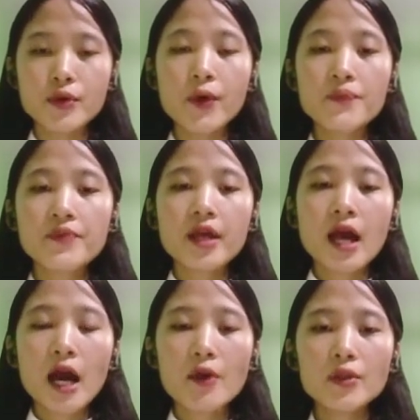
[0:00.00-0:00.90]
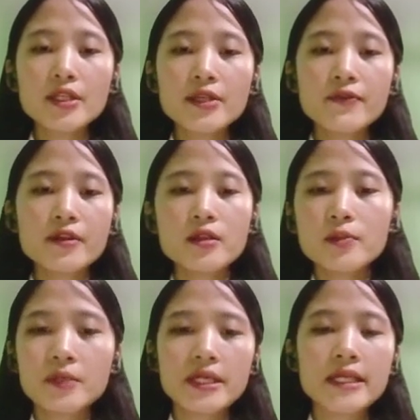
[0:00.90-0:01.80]
So,
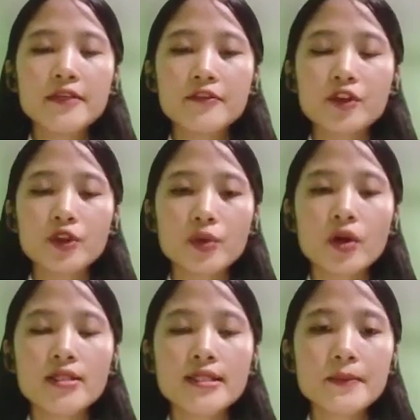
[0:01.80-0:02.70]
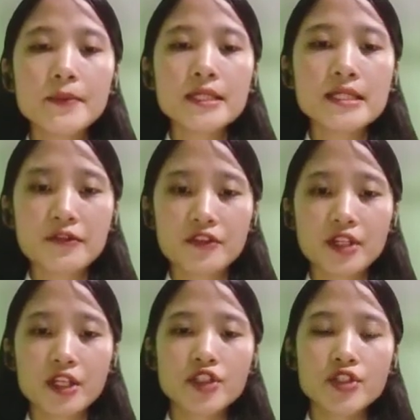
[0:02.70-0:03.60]
will be giving you a simple
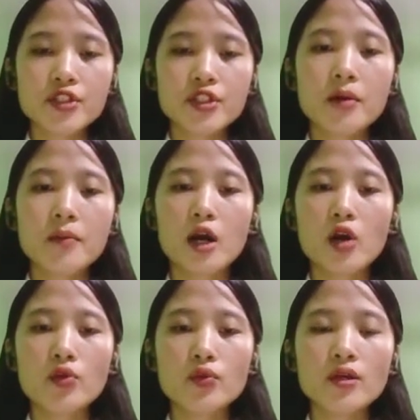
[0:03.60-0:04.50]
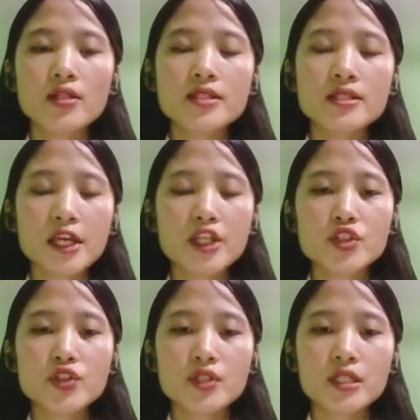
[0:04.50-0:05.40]
definition about what is
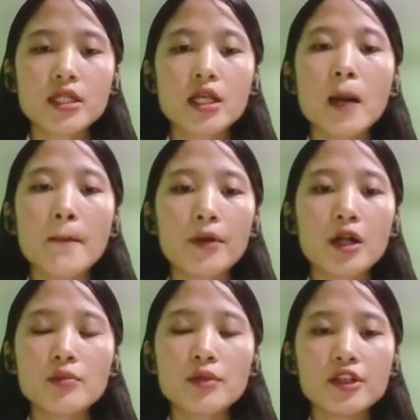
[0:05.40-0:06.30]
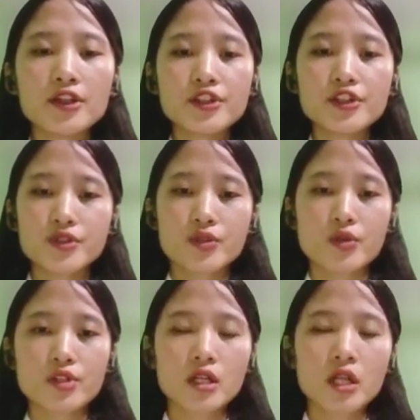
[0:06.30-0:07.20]
actually pulmonary
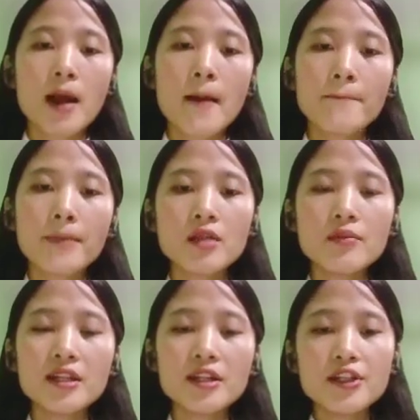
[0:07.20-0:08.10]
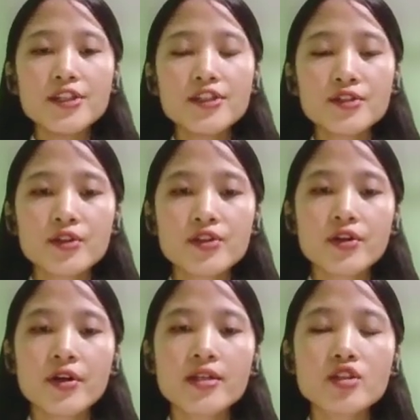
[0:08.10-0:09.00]
disorder. Pulmonary
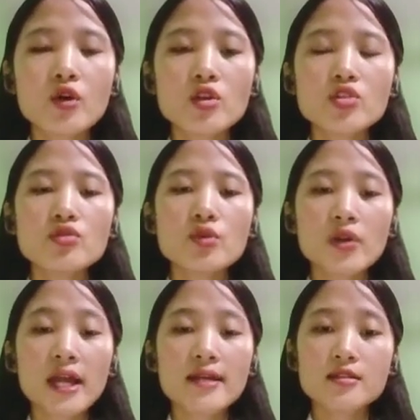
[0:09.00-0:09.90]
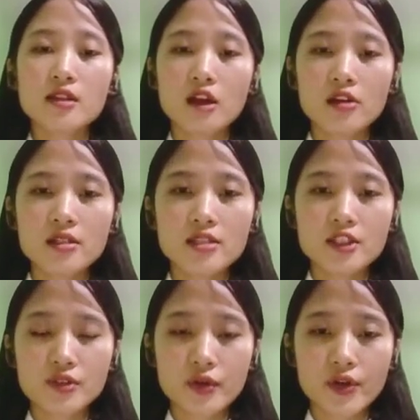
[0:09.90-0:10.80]
disorder is also known as lungs
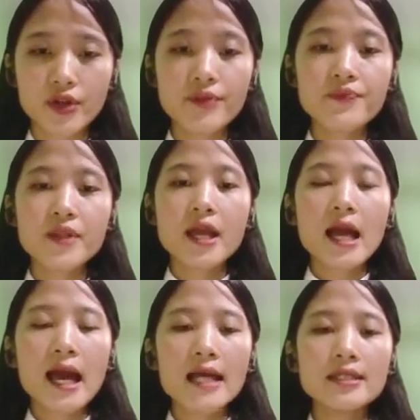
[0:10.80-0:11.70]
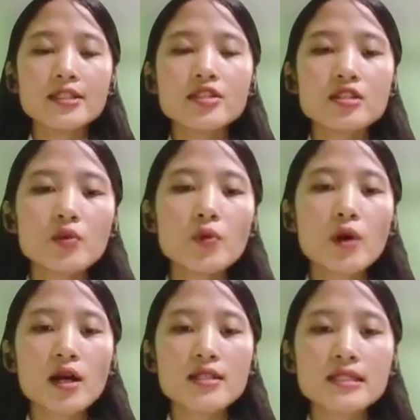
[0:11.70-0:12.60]
disorder, and it is
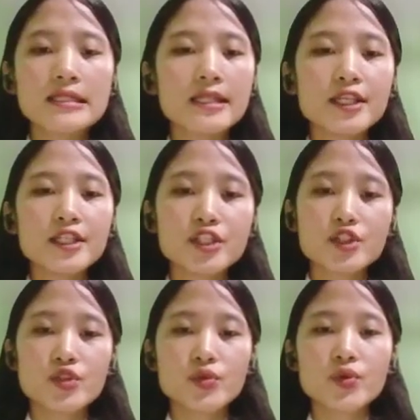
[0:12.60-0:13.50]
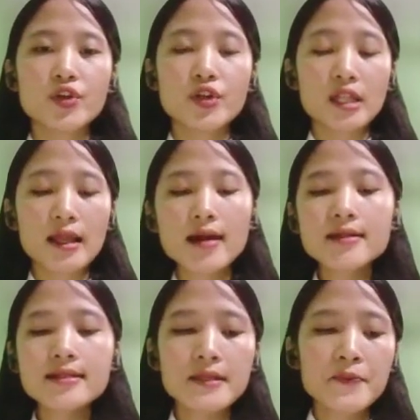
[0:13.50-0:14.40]
somewhat related to your
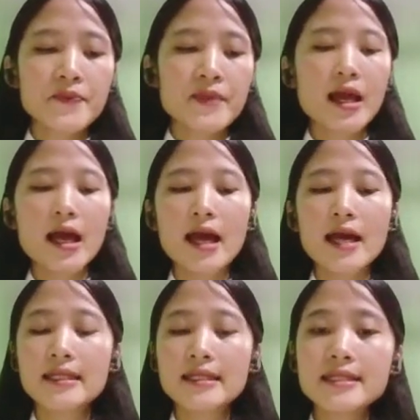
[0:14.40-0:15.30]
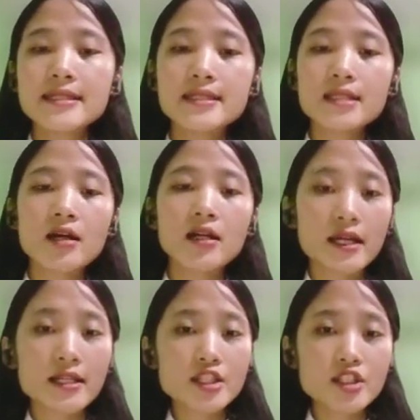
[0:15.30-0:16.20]
lungs, and it is a
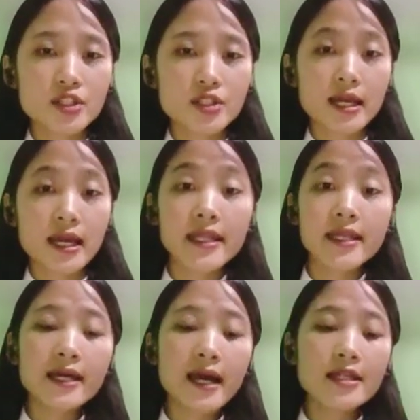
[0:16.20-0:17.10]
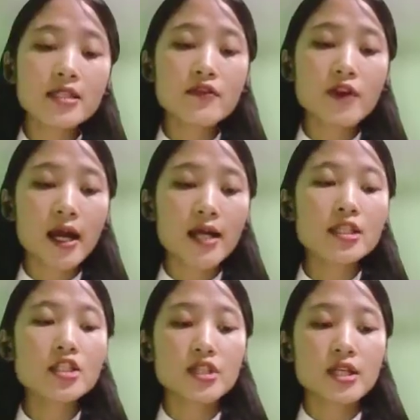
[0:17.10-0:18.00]
condition, any kind of a
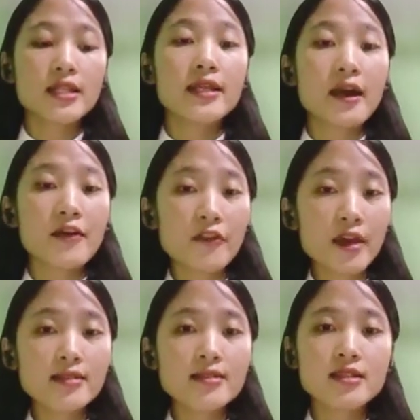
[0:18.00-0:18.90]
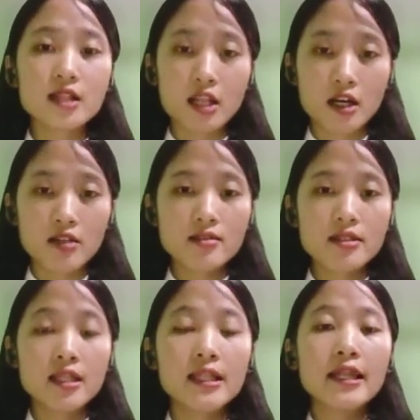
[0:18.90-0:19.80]
condition that affects the
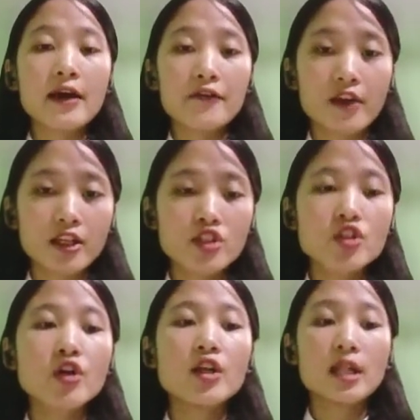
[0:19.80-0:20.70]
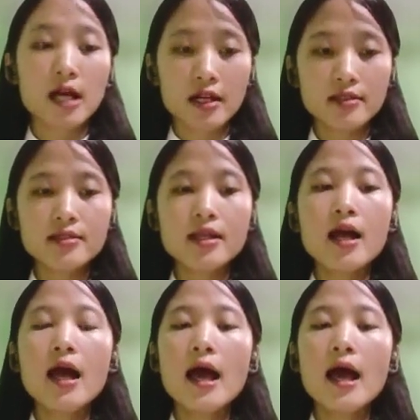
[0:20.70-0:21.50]
lungs, that affects your lungs,